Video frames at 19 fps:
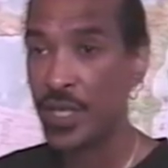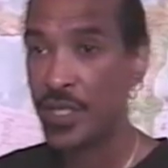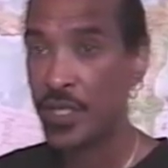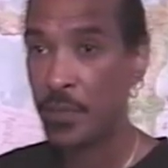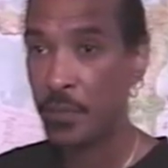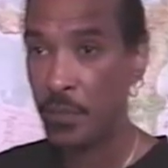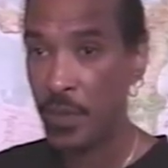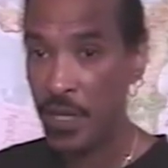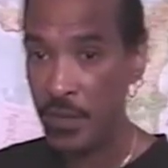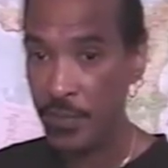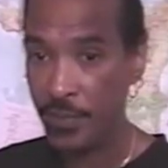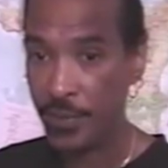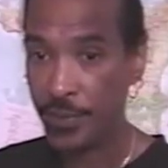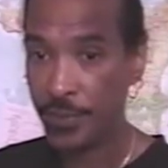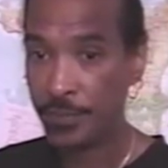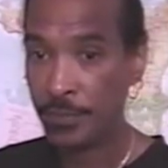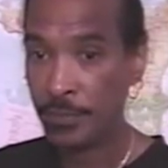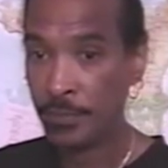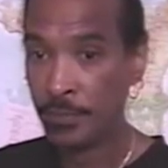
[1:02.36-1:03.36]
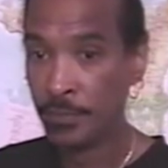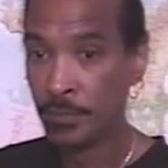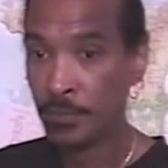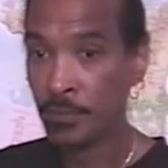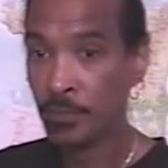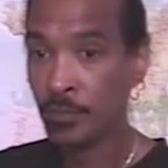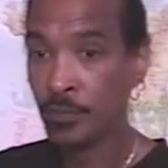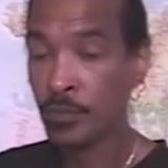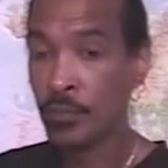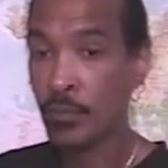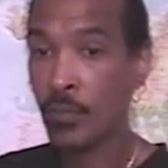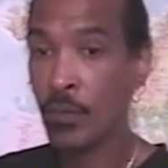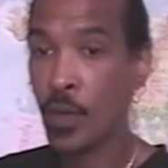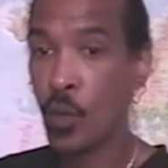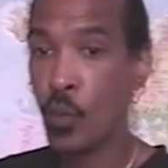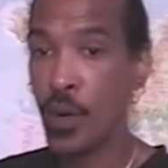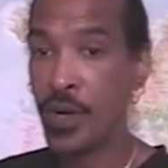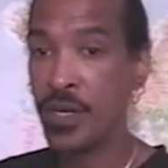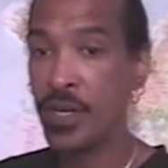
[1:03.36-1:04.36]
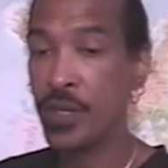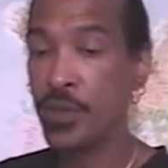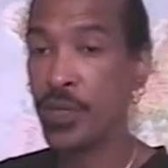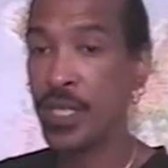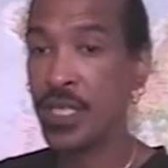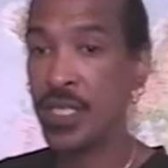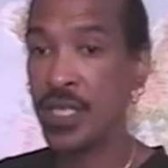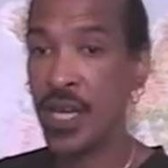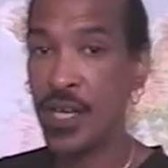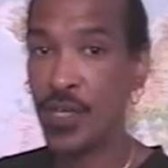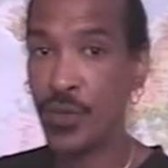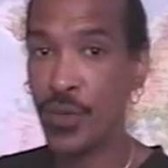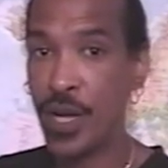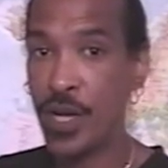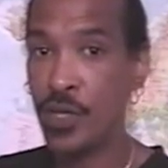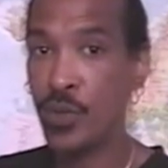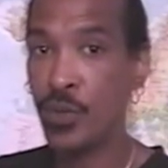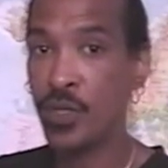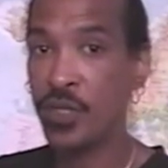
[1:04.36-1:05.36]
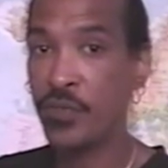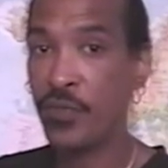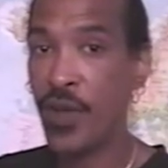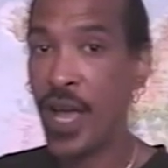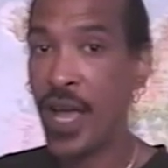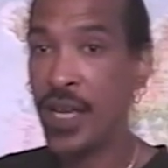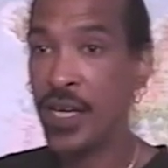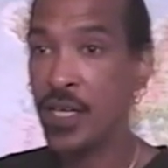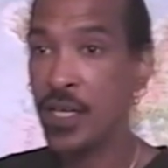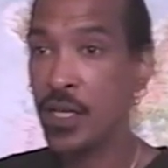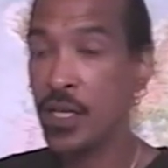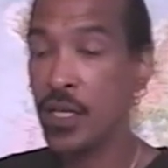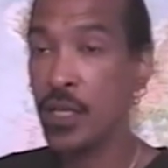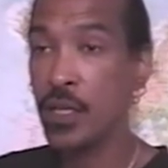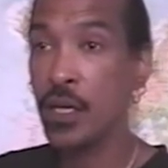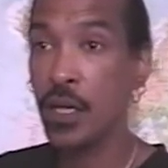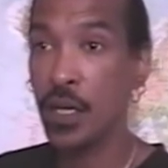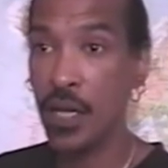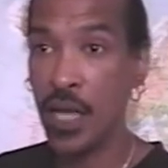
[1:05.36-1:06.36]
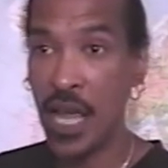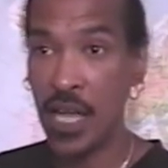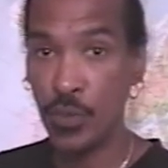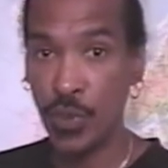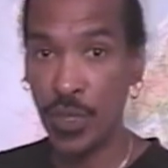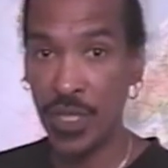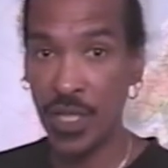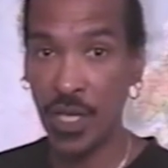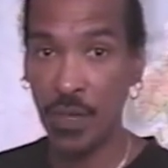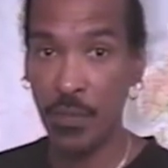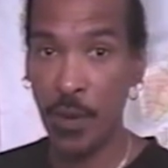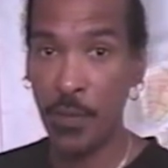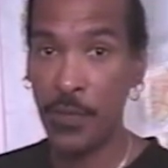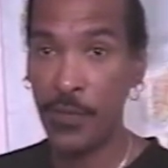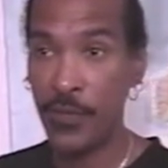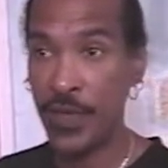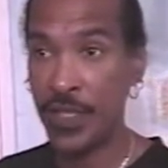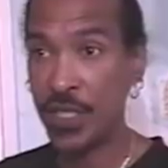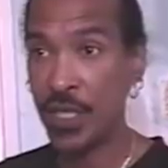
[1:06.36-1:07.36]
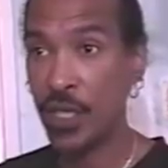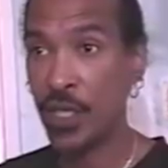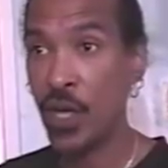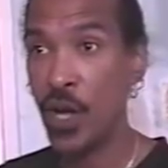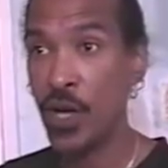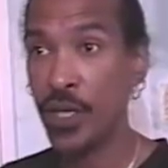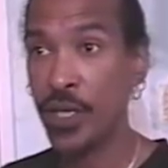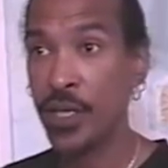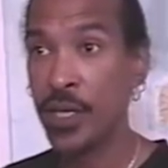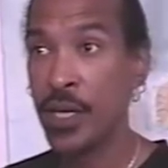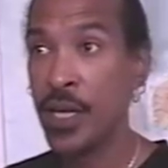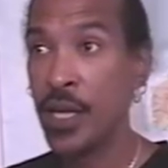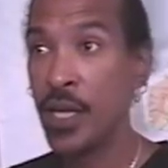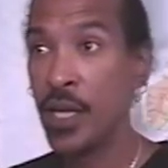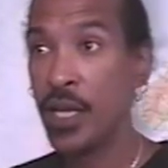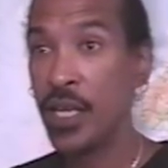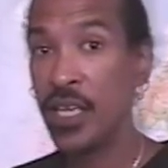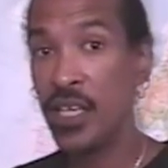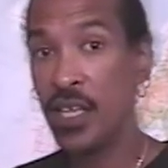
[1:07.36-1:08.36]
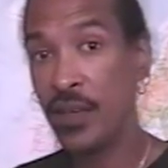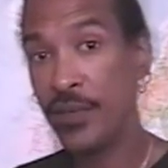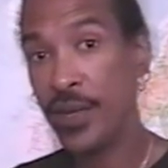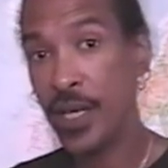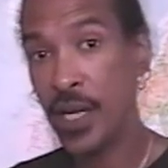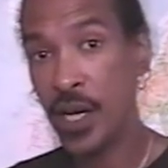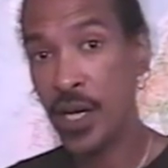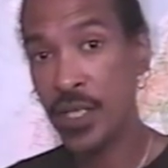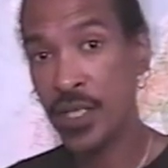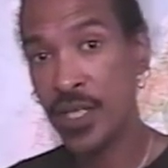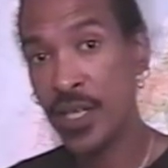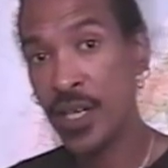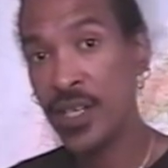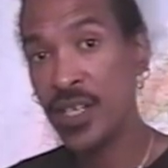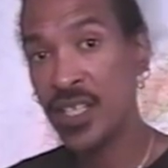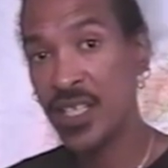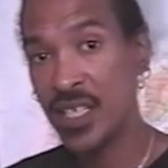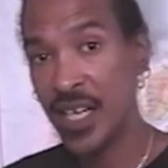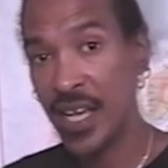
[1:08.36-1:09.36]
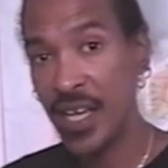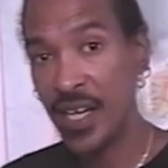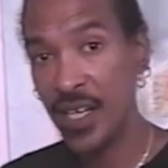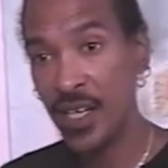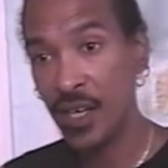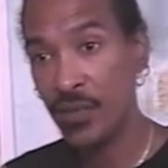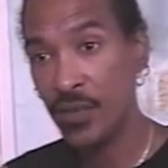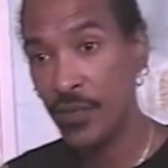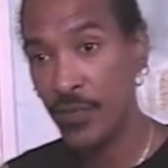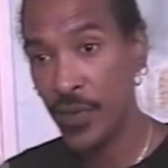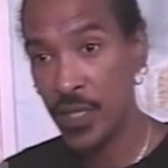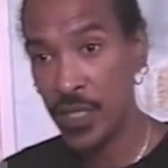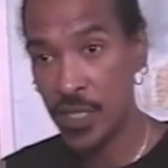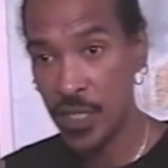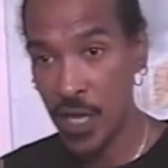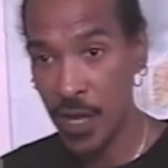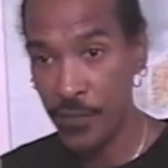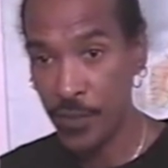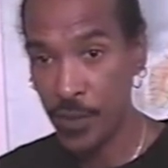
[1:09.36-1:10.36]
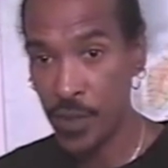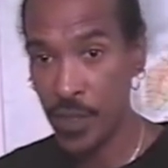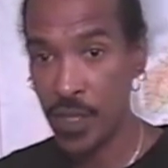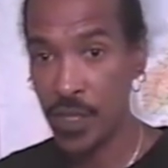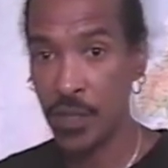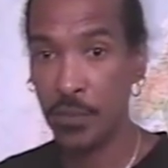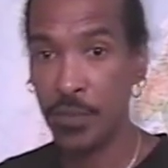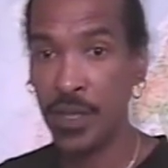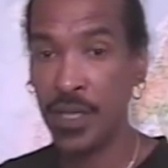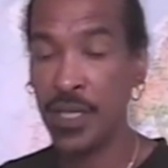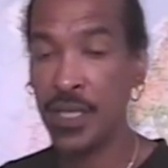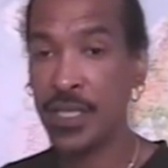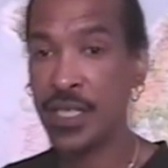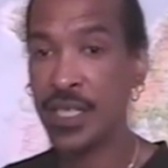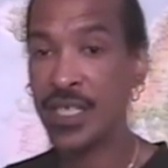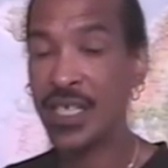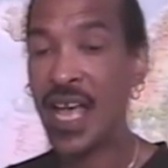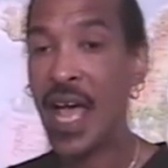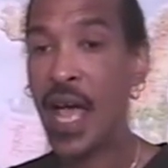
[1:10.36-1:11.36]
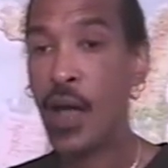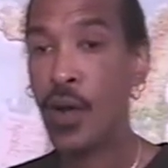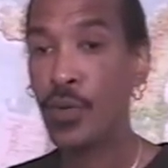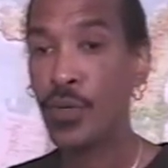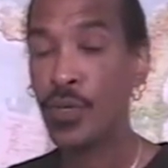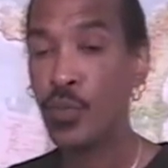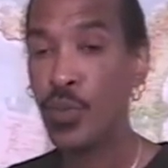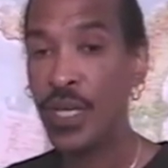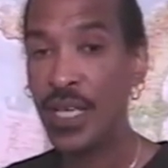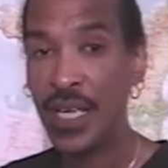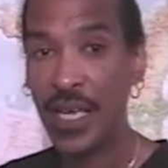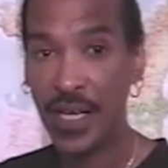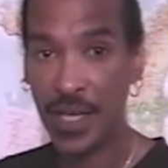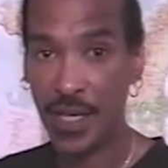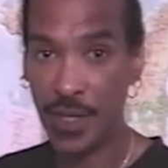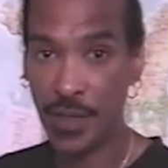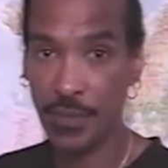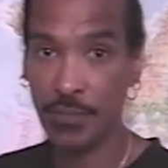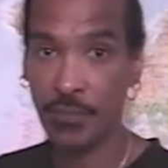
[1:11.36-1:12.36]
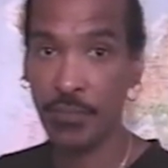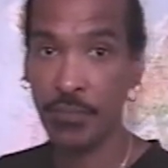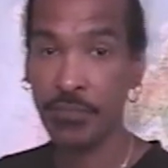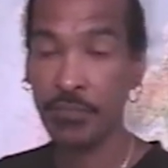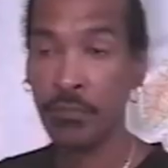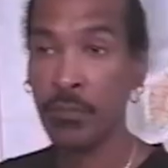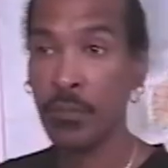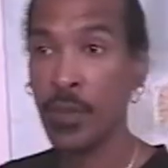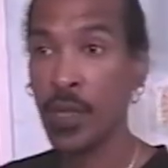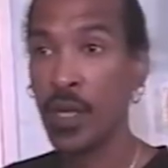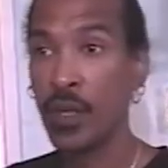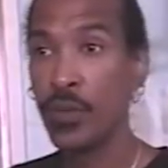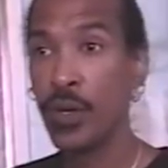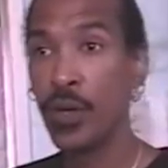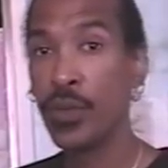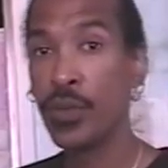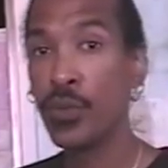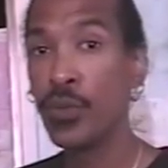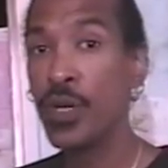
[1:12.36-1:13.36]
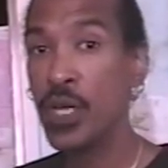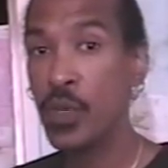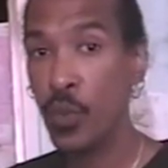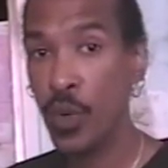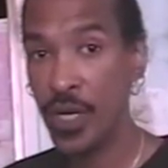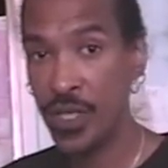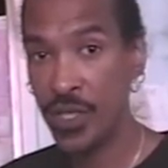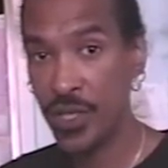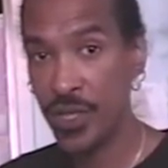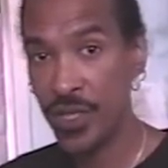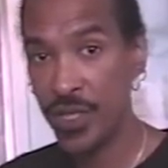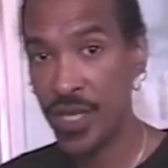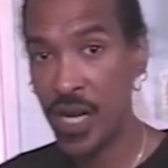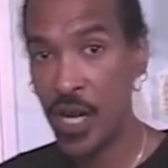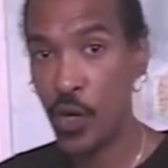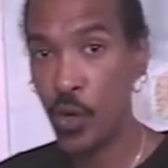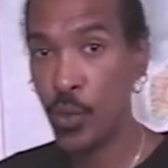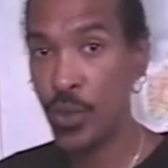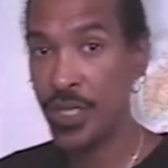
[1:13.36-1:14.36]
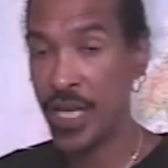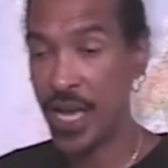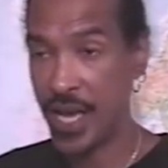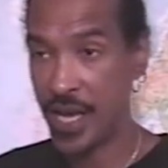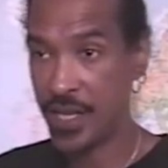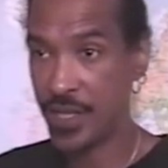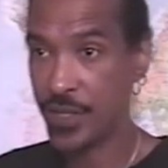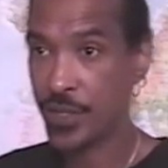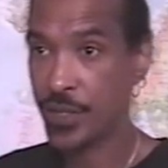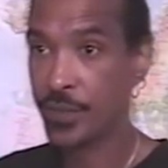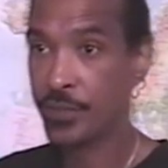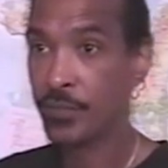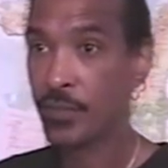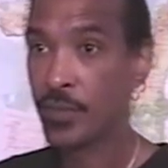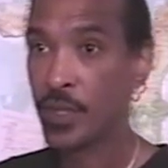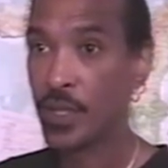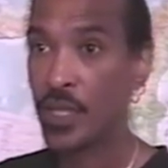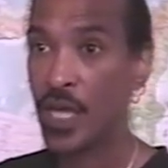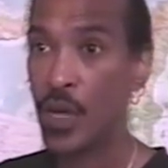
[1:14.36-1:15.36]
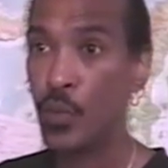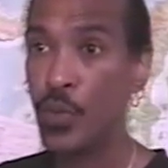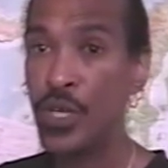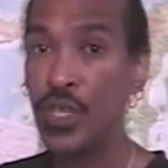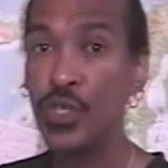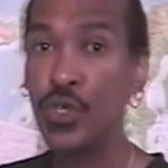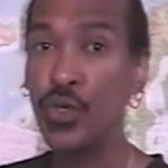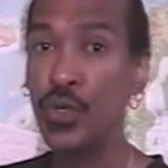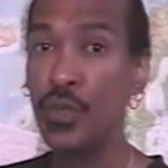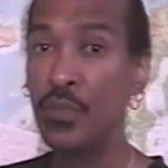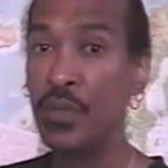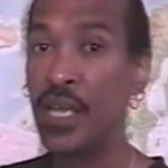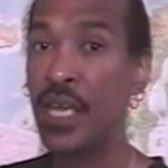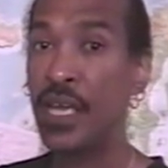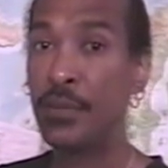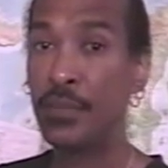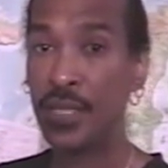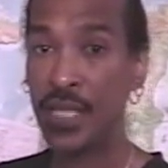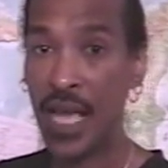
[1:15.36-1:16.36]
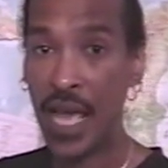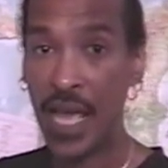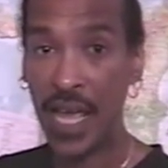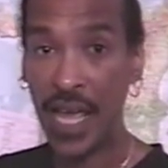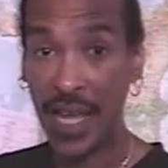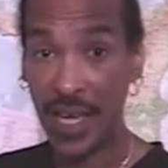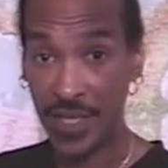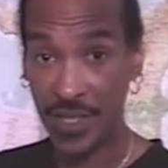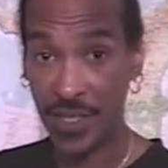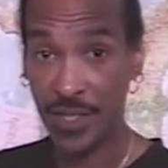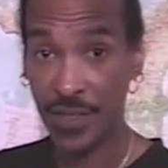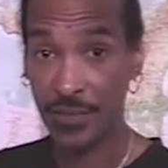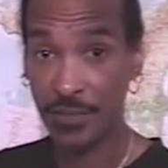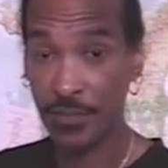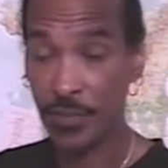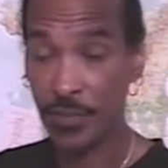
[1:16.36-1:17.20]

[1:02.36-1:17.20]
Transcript: as a people, one of the things that I try to do is find, as we said about Professor Clark, giving us an understanding of the philosophical underpinnings is, how did we get here? There are three questions that I always ask that we should be able to answer.